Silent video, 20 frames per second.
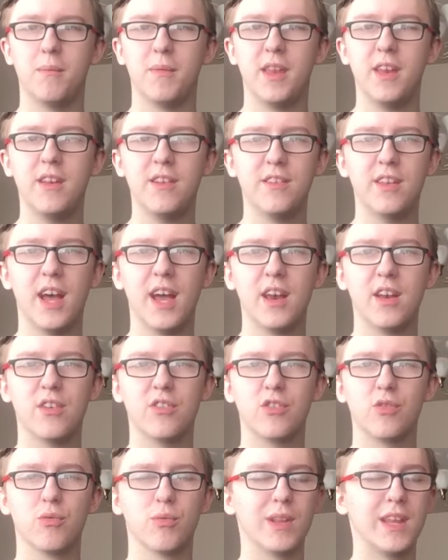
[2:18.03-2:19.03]
They decided
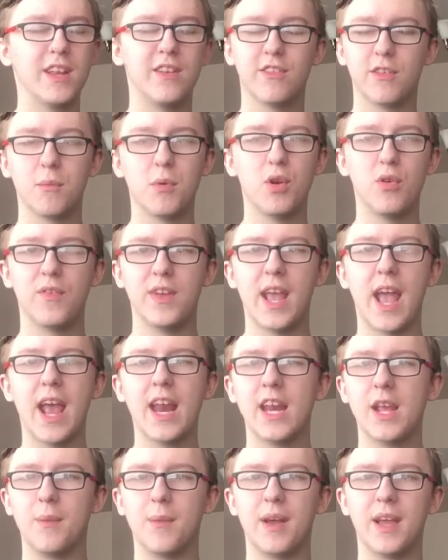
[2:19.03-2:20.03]
to release the movie
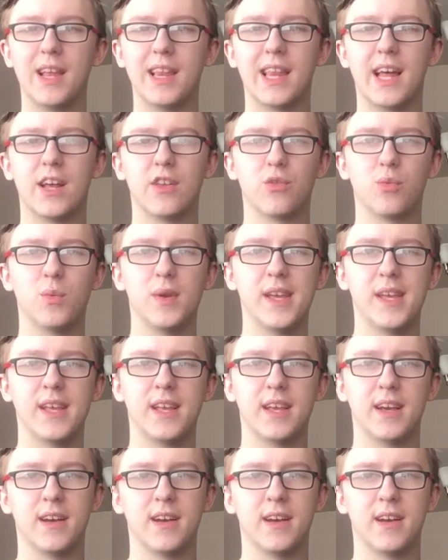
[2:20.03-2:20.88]
anyway last week,